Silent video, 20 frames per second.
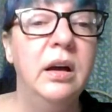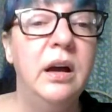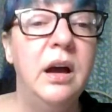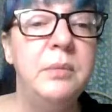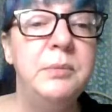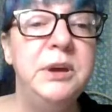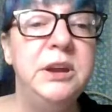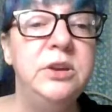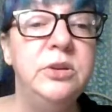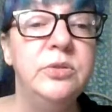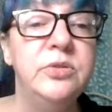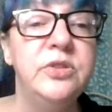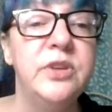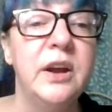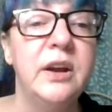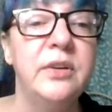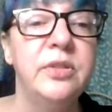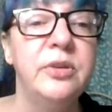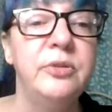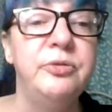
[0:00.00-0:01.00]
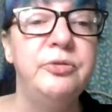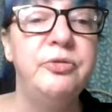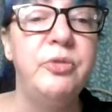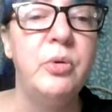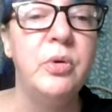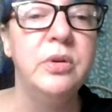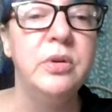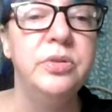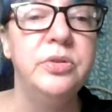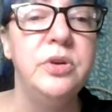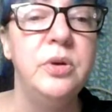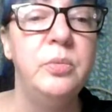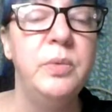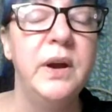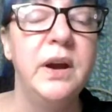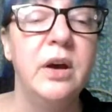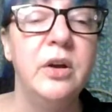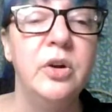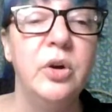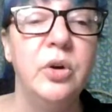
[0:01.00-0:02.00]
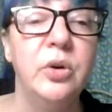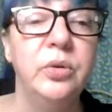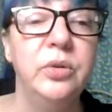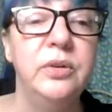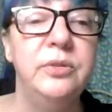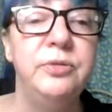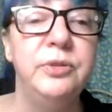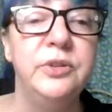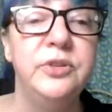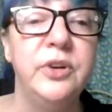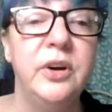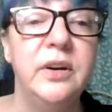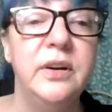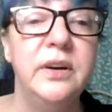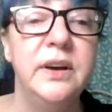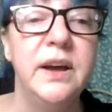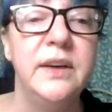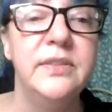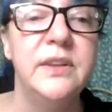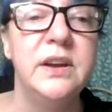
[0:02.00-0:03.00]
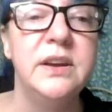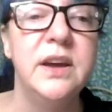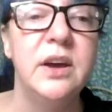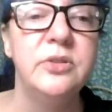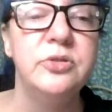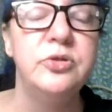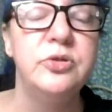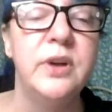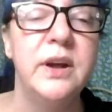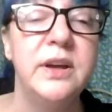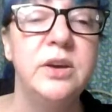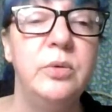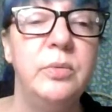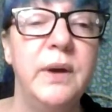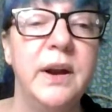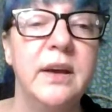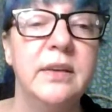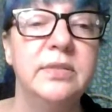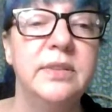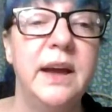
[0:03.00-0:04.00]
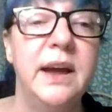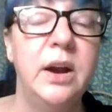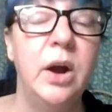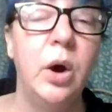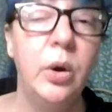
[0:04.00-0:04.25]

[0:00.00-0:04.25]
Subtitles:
I mean, you said on the 4th you went on early for Doug, and then yesterday you went on late.